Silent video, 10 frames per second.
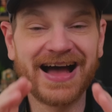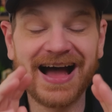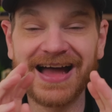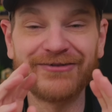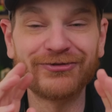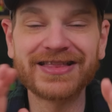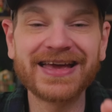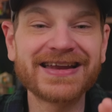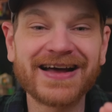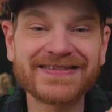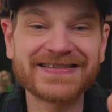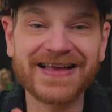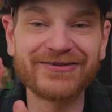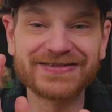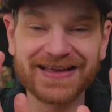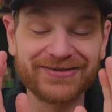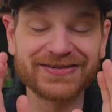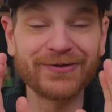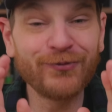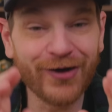I, when they announced this, I was I was
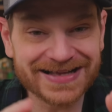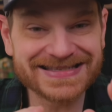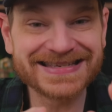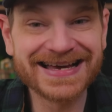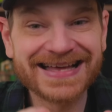like, what?